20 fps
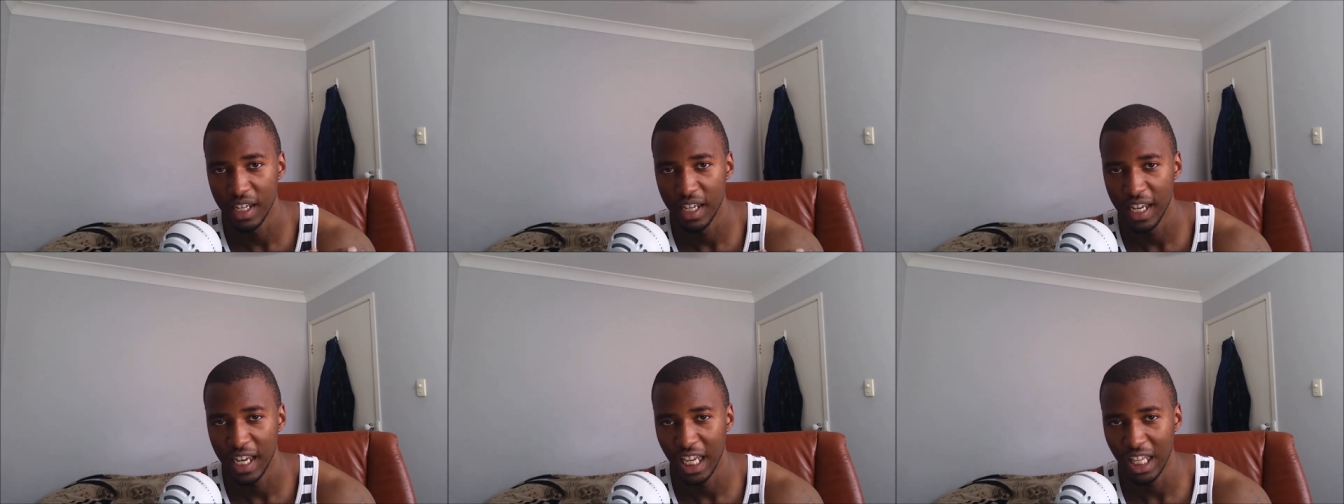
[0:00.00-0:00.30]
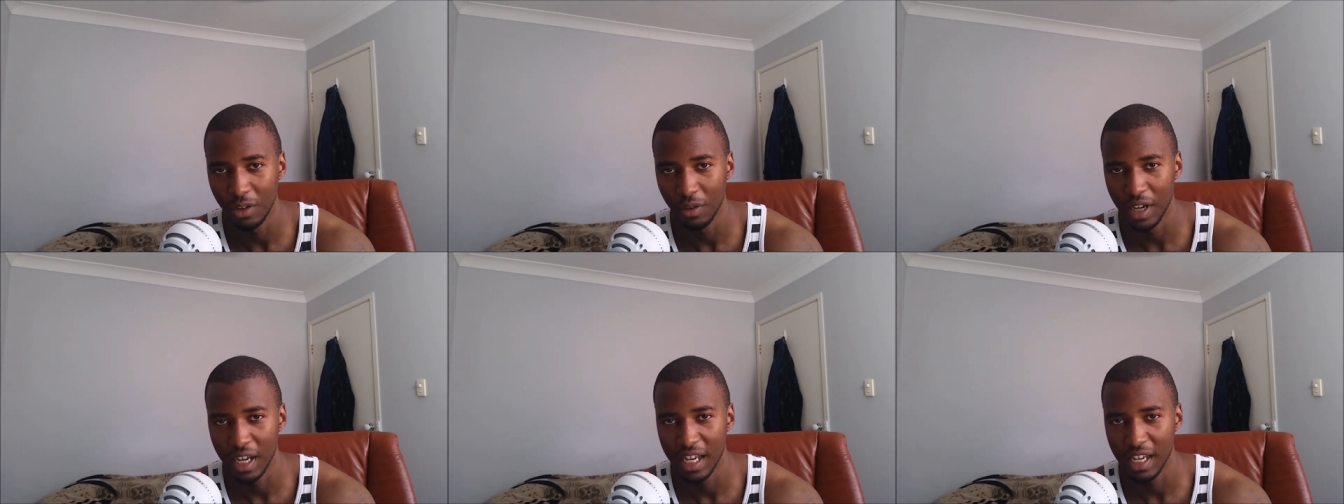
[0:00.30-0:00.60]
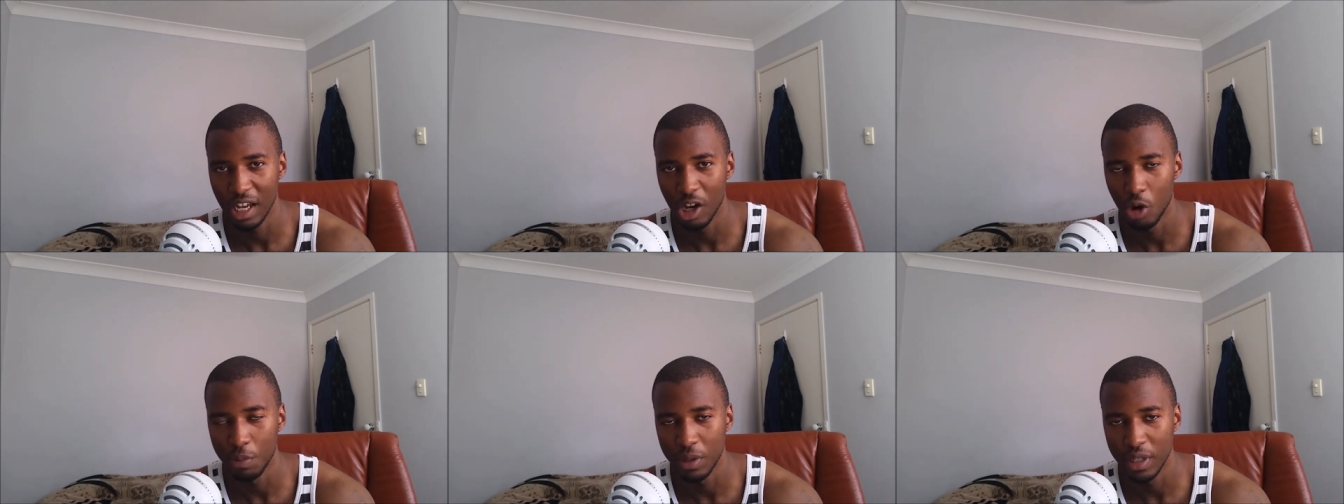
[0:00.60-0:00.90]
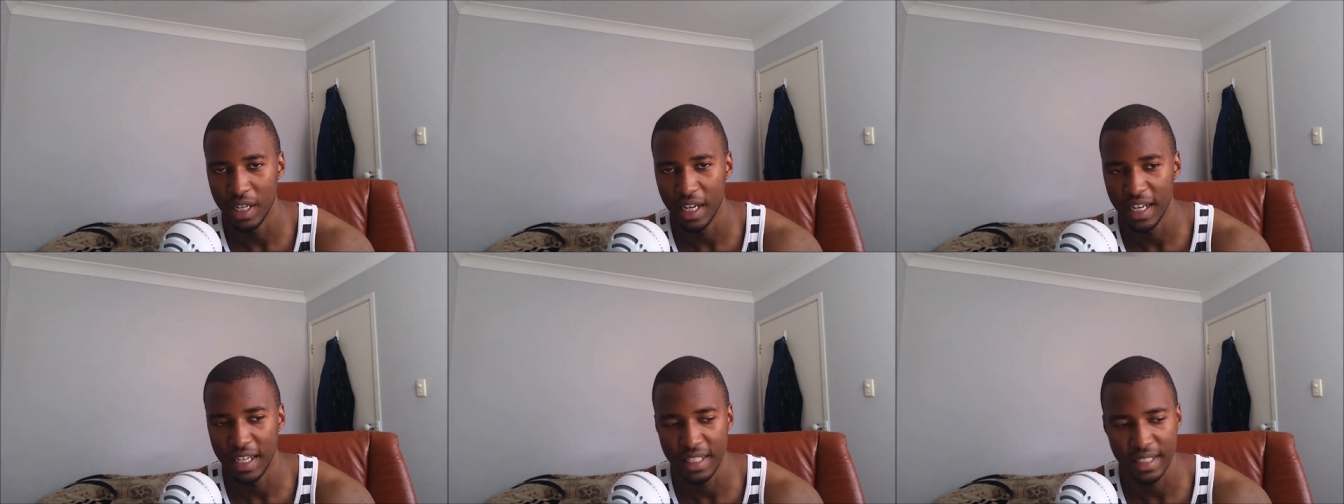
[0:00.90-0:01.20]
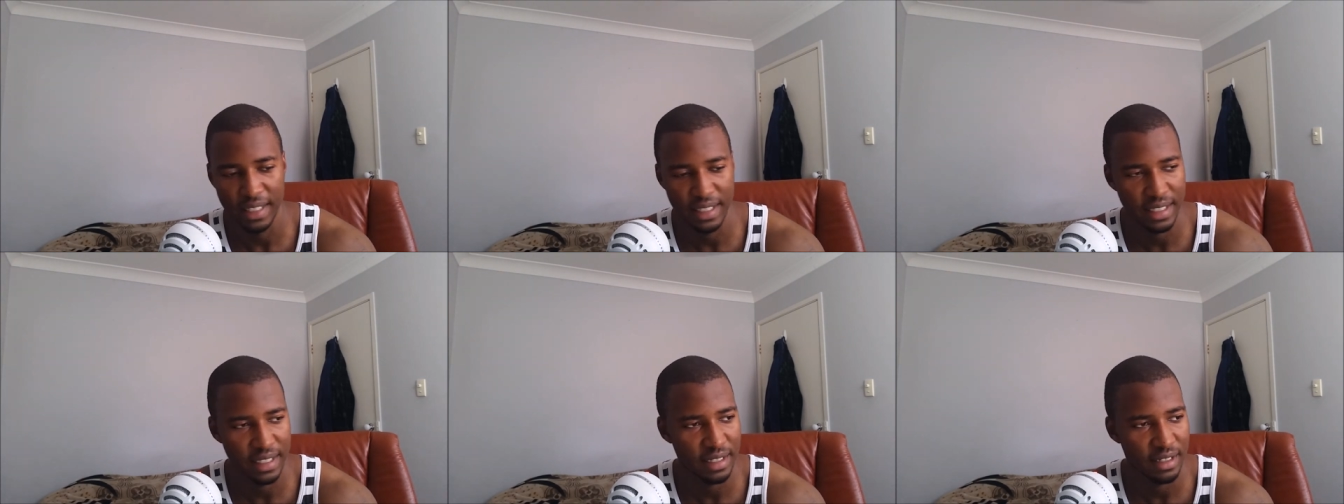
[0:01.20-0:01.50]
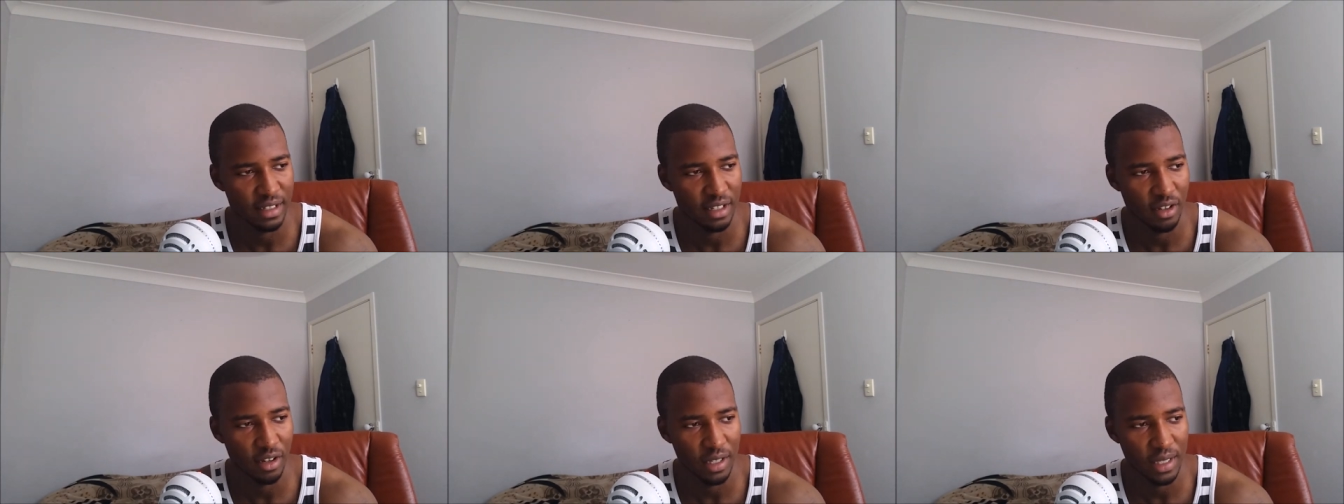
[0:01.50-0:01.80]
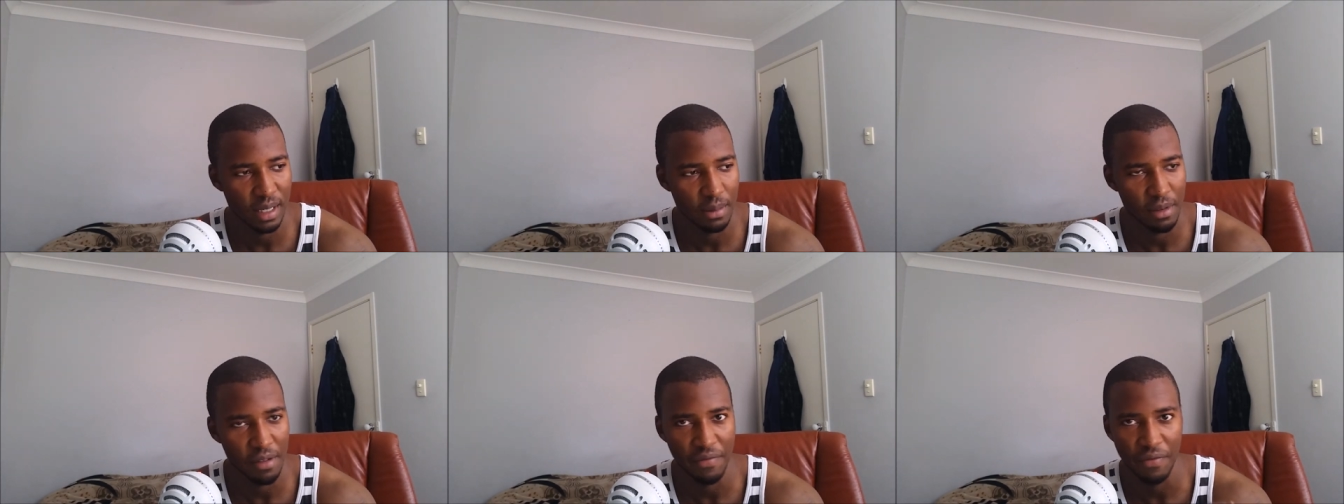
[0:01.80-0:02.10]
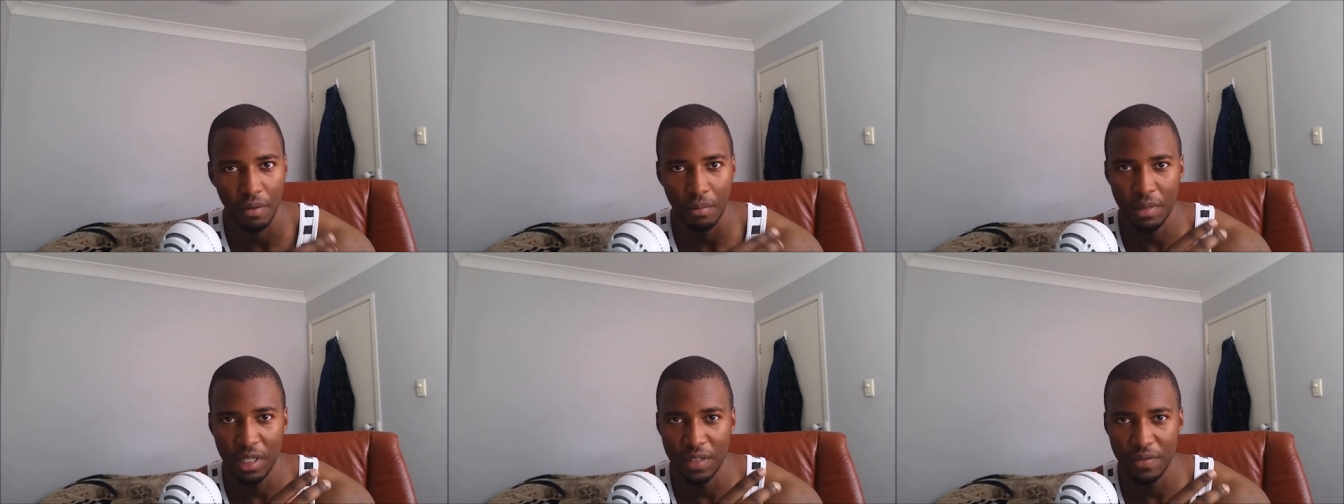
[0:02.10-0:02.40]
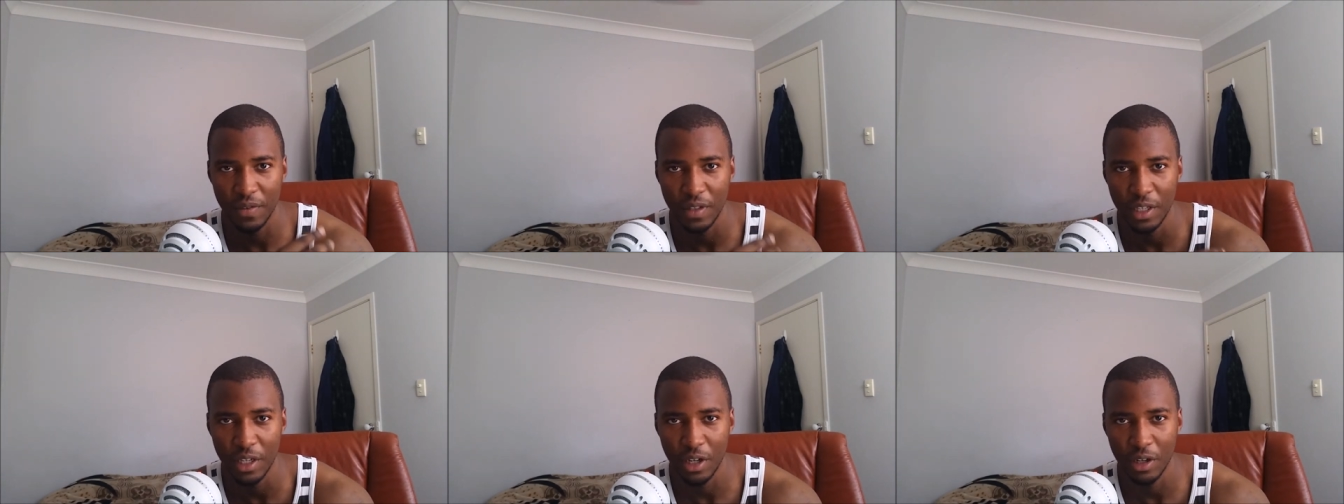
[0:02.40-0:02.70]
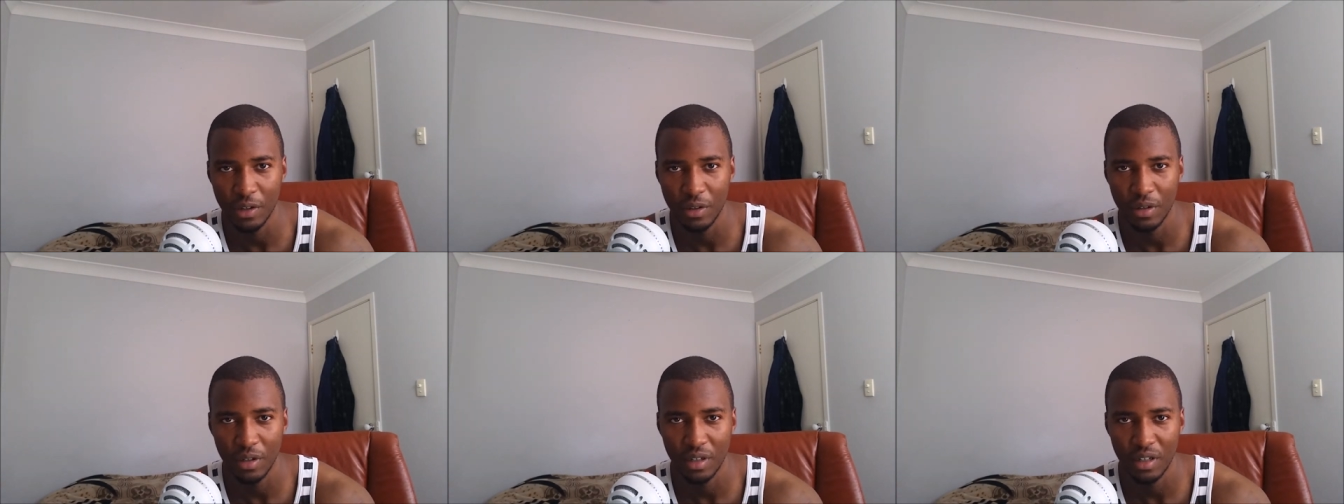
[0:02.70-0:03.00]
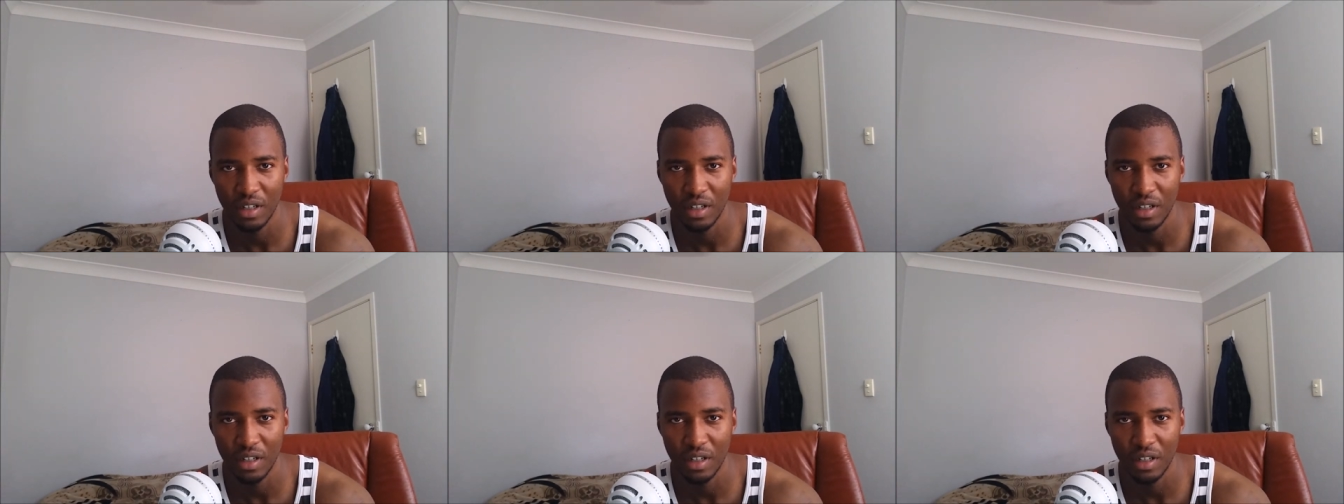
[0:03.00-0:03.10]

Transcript: Anyway, I hope you guys got something from this video.